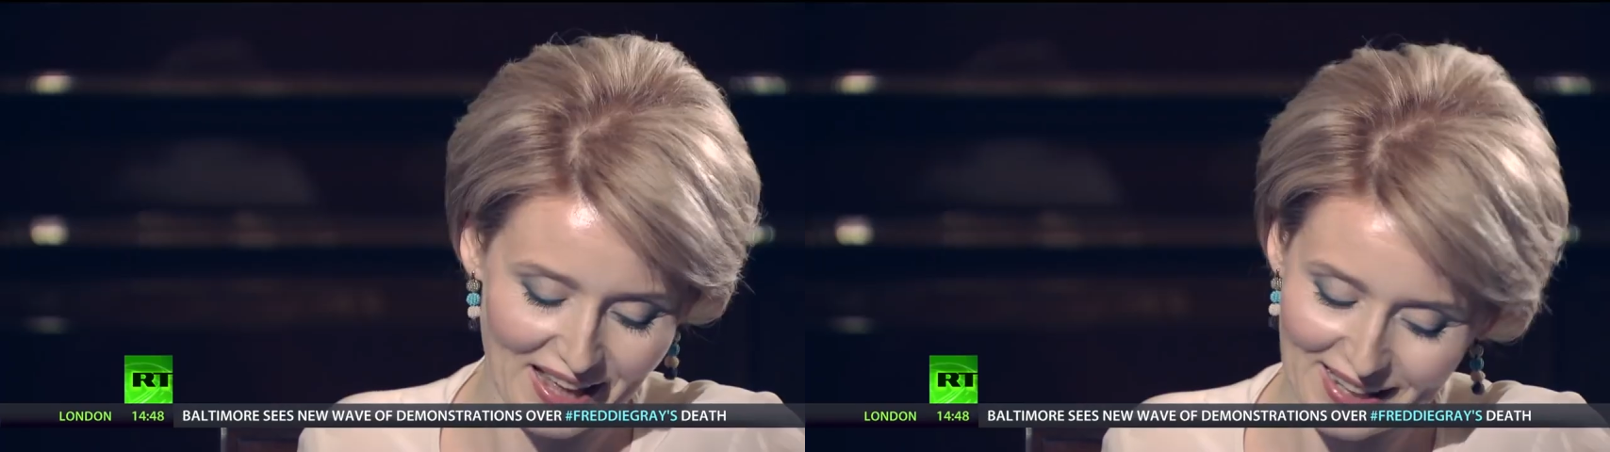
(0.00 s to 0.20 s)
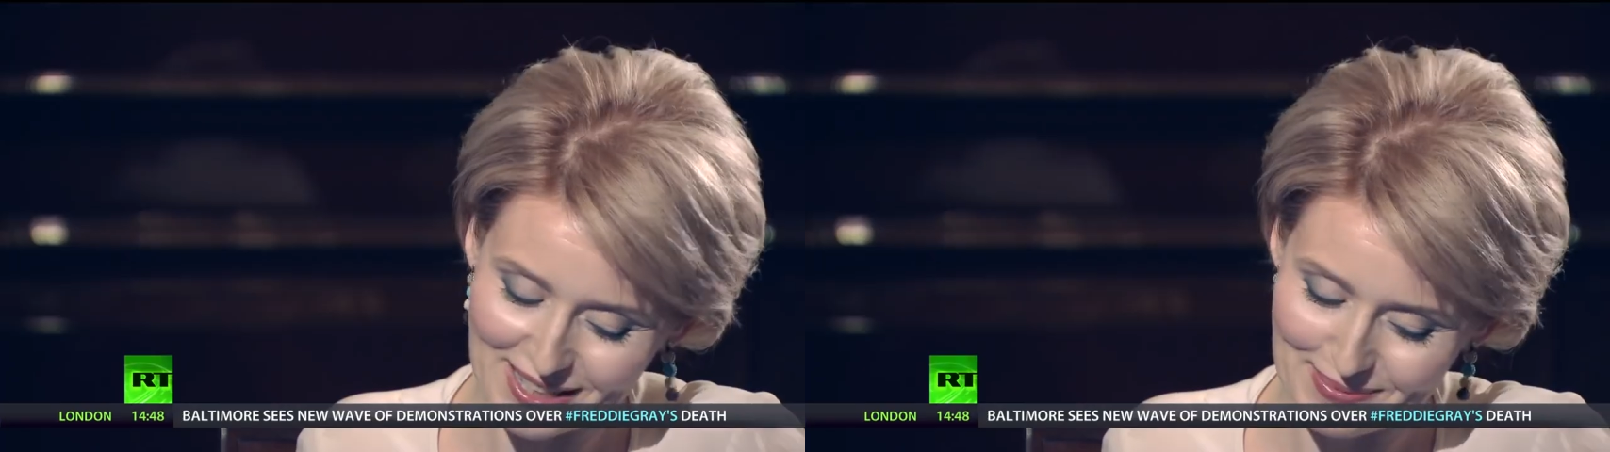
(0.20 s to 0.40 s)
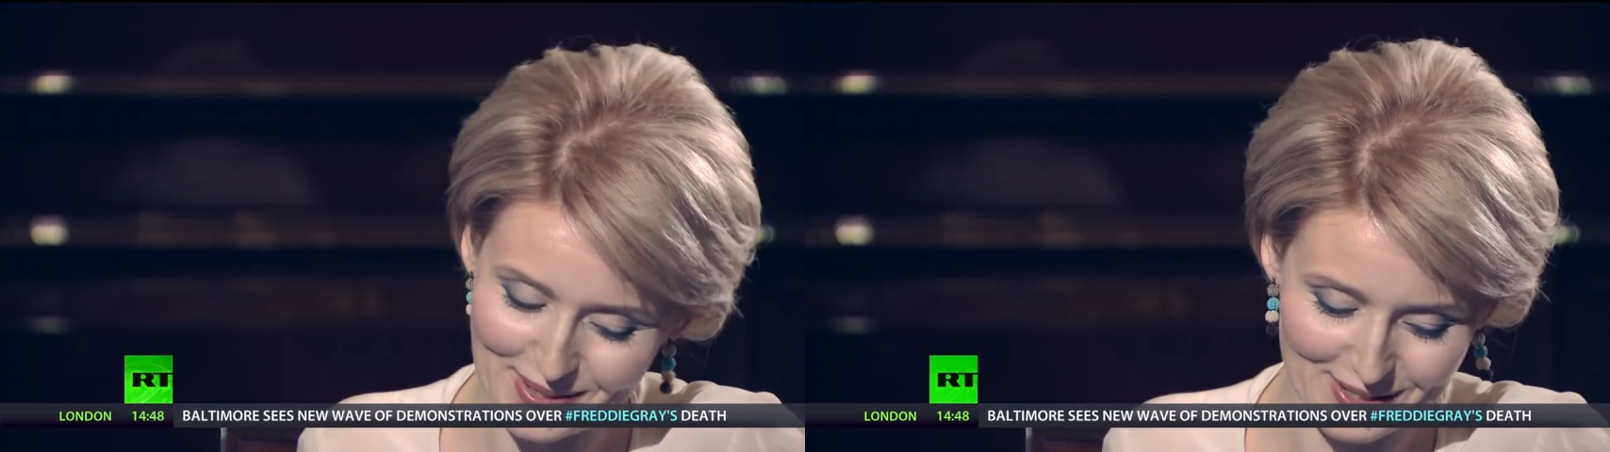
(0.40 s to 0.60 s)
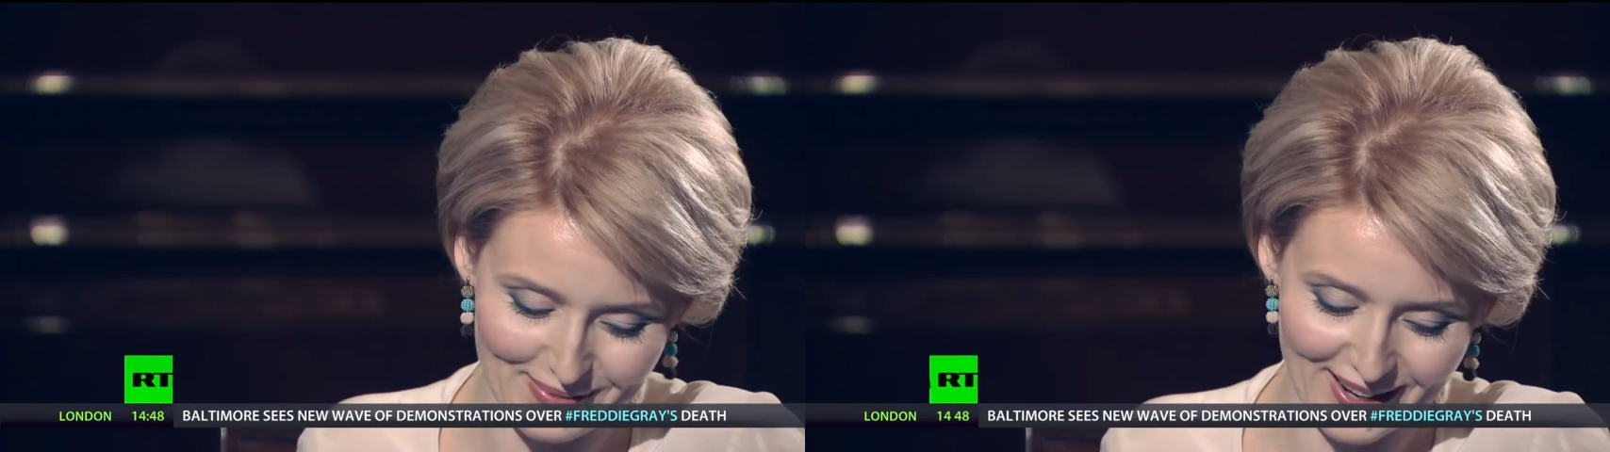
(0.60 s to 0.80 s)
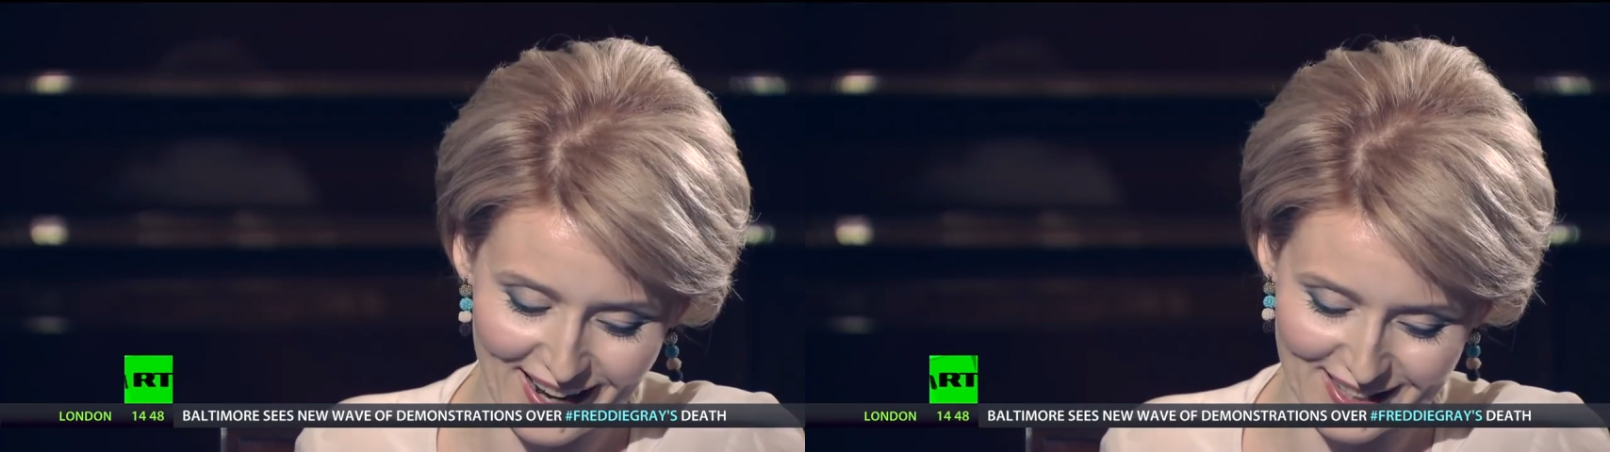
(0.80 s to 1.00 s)
that leads me to
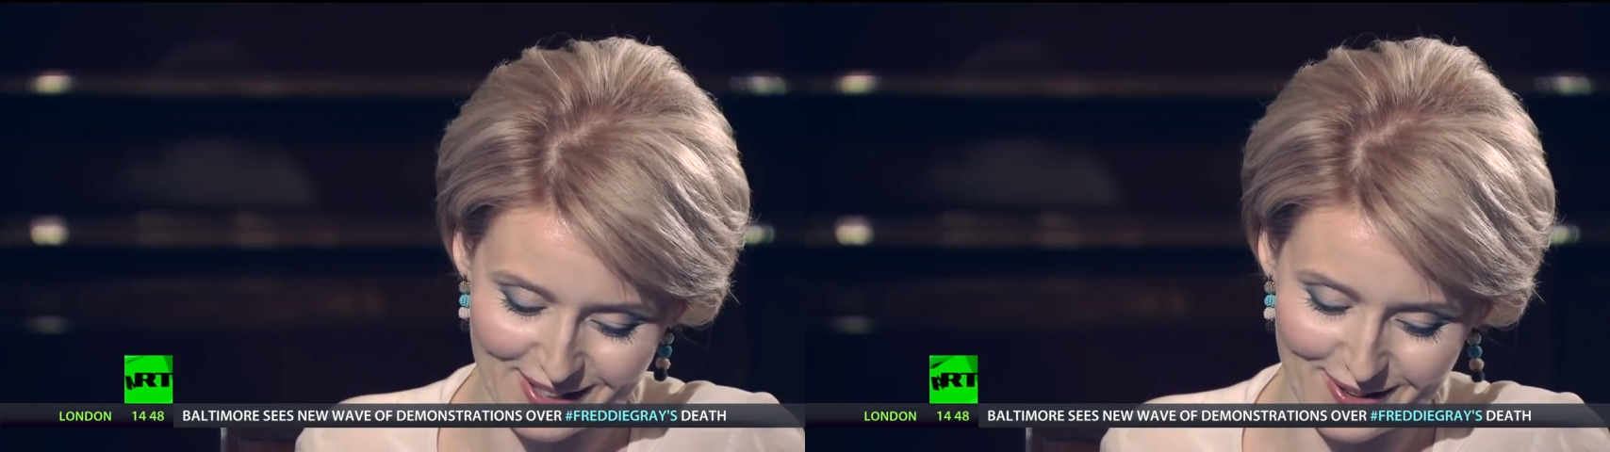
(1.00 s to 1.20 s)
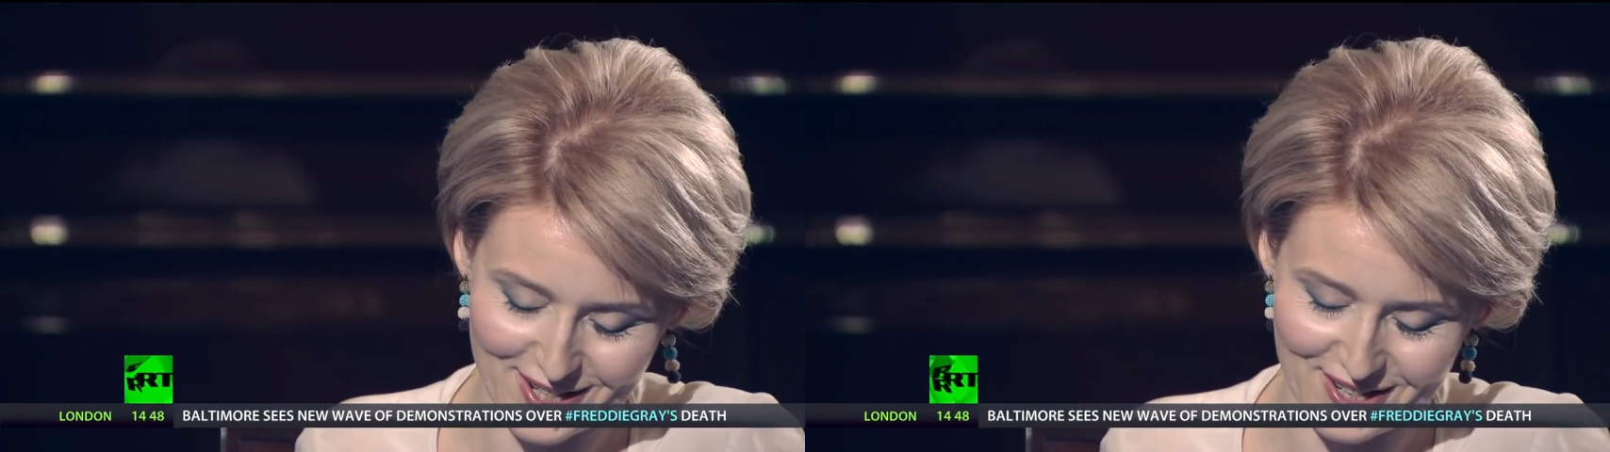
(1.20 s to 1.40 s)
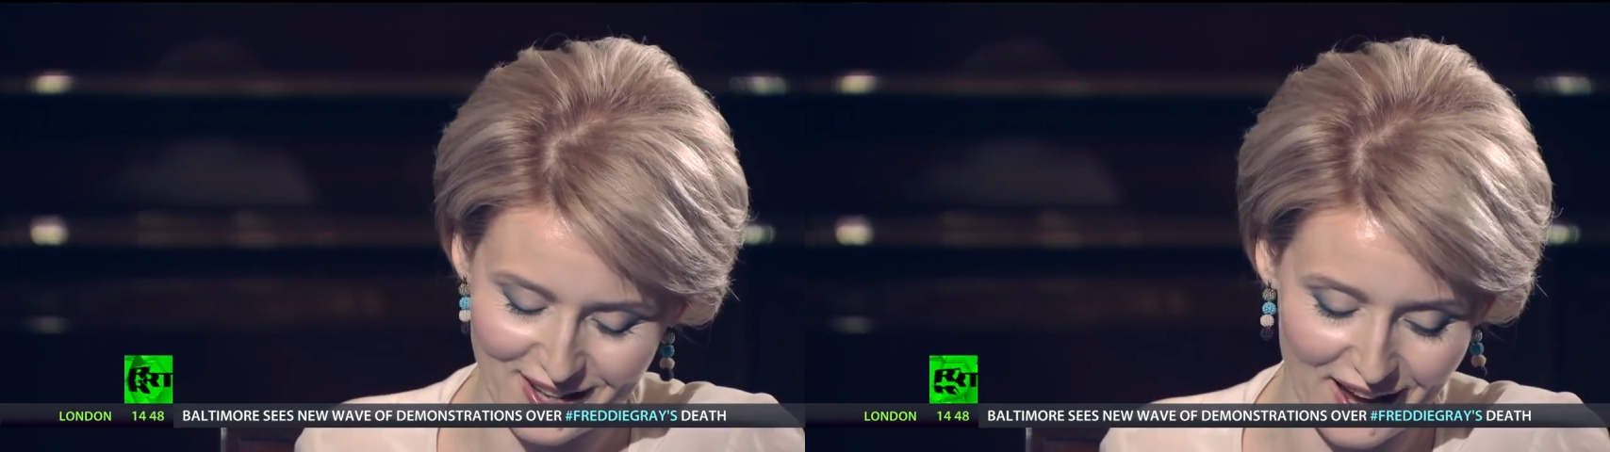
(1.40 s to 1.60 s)
my next question.